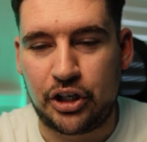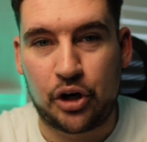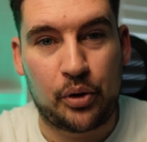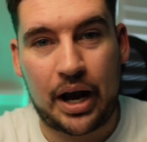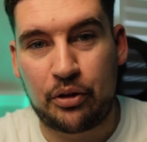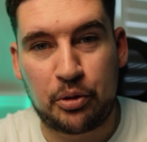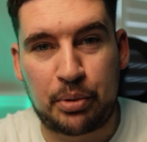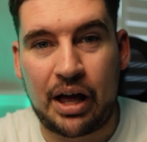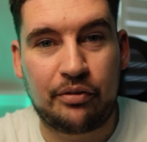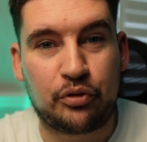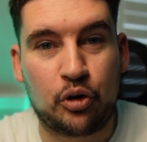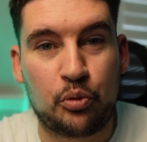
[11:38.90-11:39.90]
how the
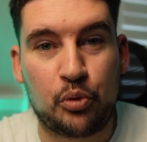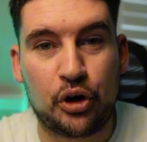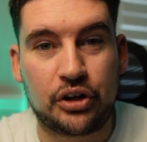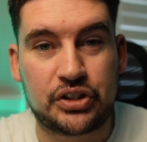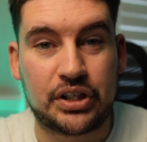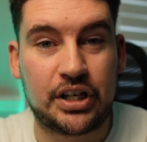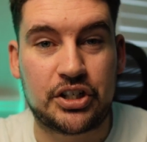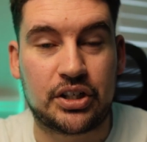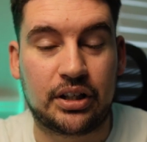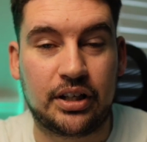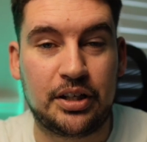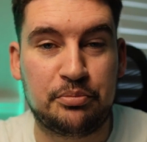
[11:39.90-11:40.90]
platform works
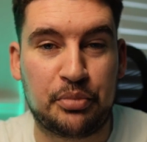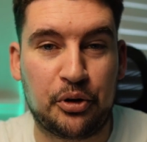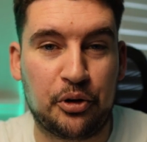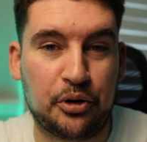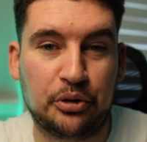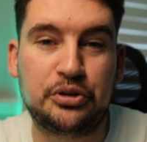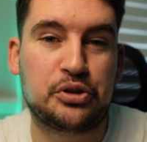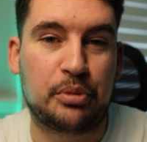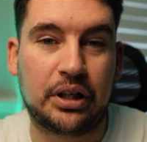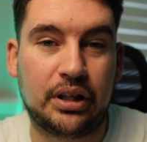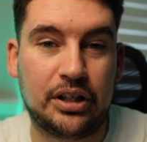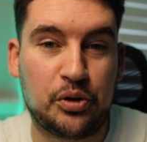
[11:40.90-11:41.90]
initially, but
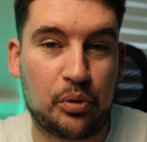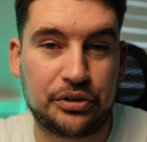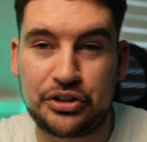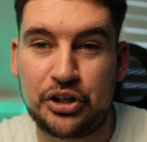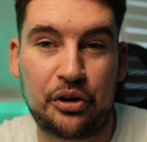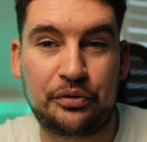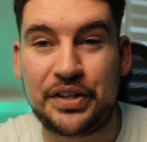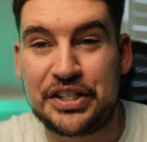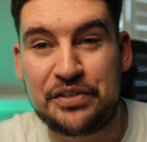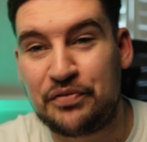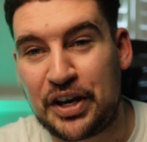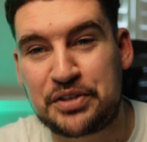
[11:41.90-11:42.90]
ultimately you want to know if this
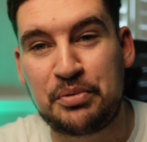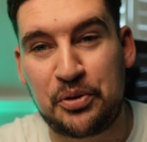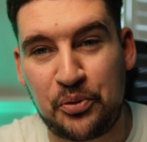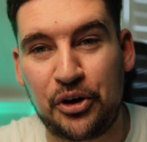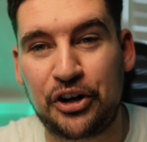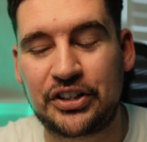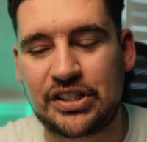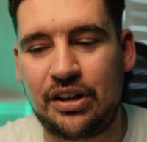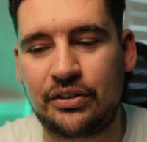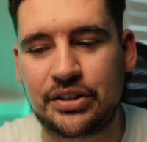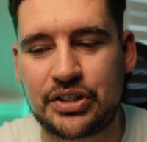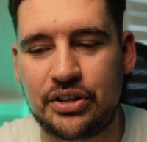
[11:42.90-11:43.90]
investment works
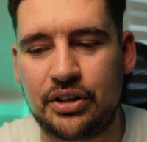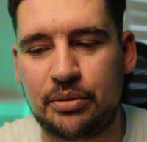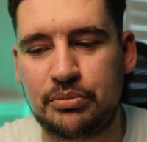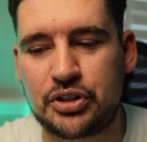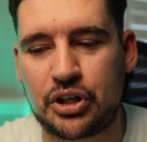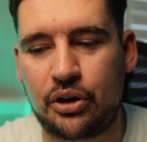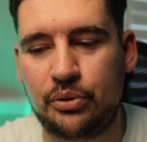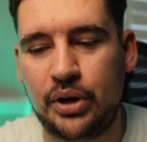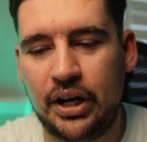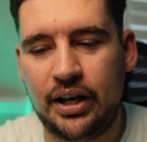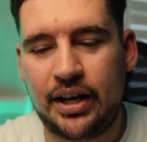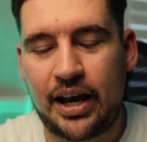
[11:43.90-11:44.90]
long term. So
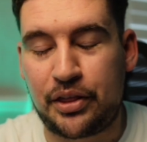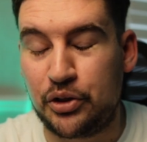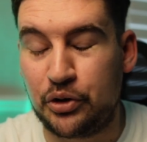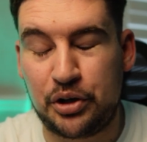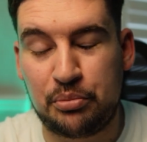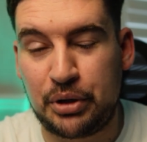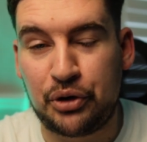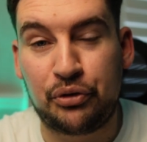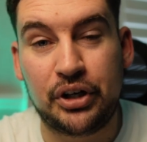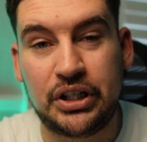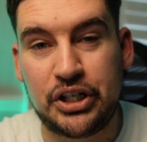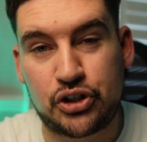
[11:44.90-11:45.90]
I thought it would be a
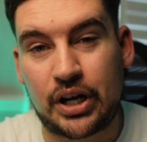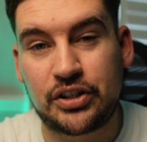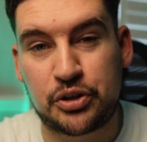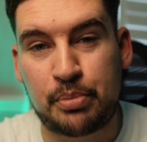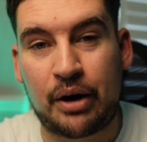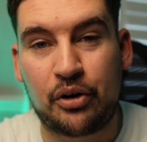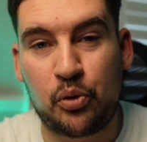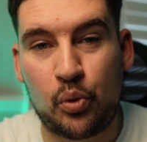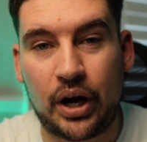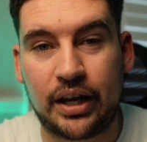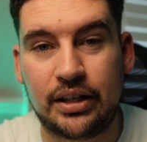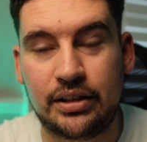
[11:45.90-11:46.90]
really transparent
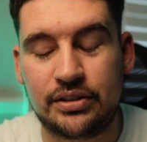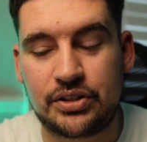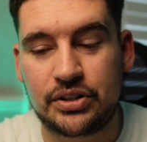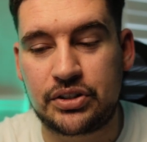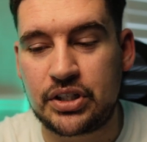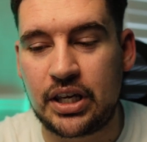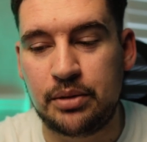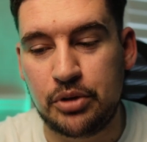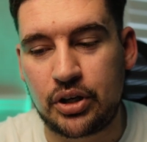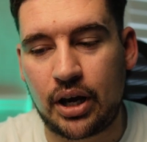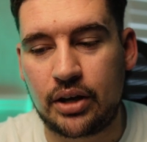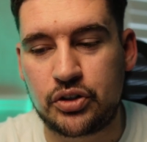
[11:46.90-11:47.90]
way to keep you
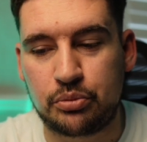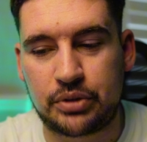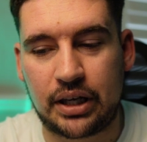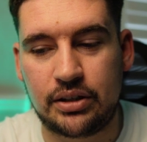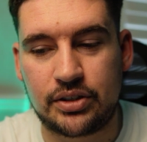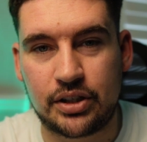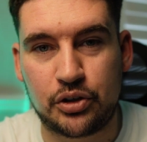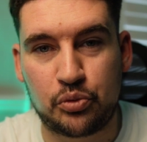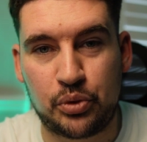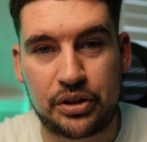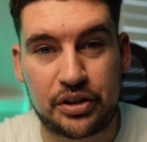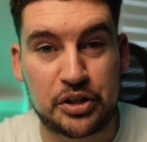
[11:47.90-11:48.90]
guys updated
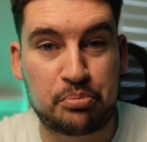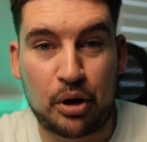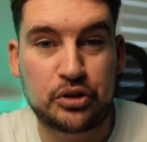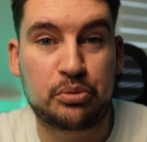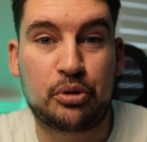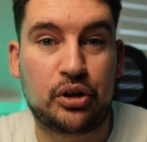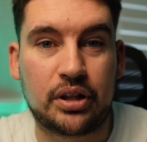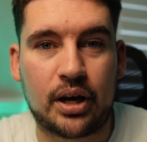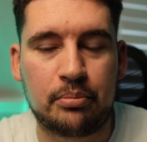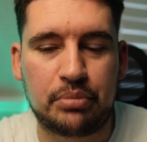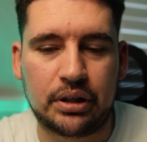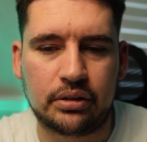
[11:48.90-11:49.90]
with this pot of money that
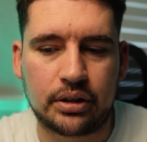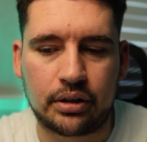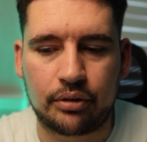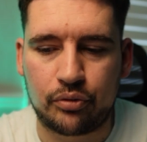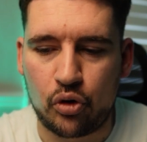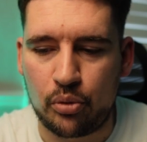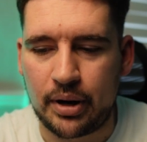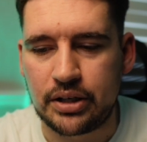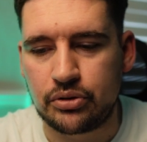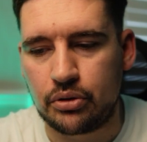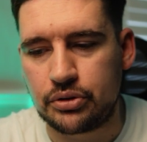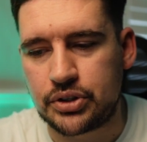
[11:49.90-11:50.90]
I'm building for my
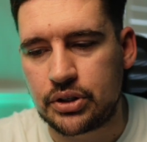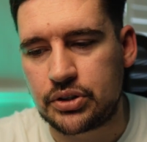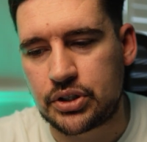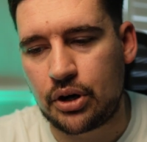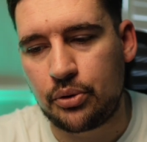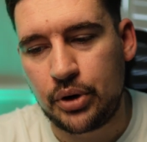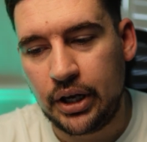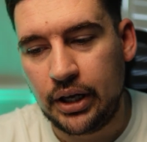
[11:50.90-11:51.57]
daughter. So